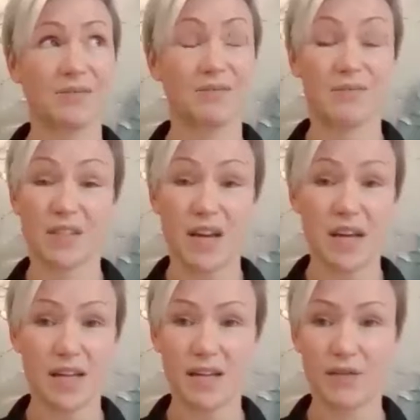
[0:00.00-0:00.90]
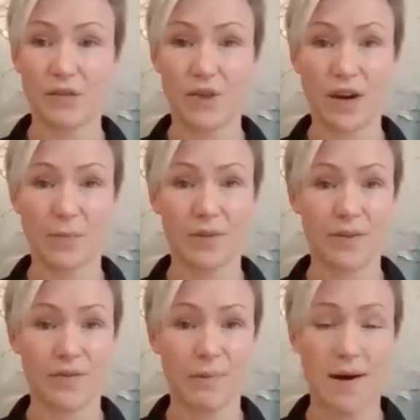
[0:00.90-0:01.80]
cycling if you happen to
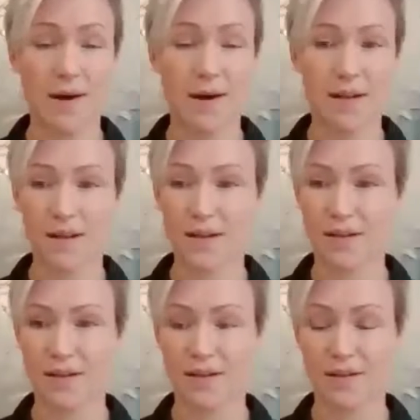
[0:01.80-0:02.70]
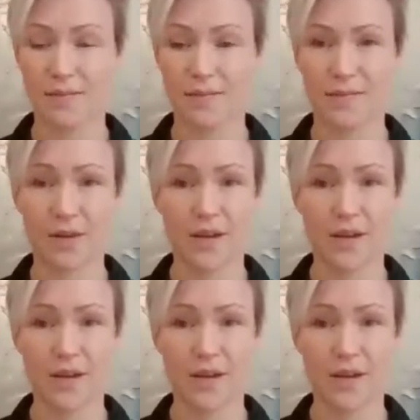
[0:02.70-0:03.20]
have a bike. There's